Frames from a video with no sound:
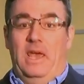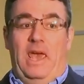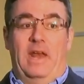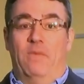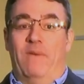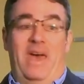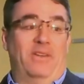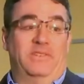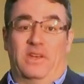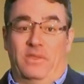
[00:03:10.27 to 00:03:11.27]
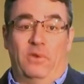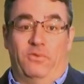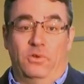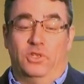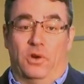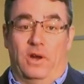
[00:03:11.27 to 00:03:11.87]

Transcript: and about uh, their future.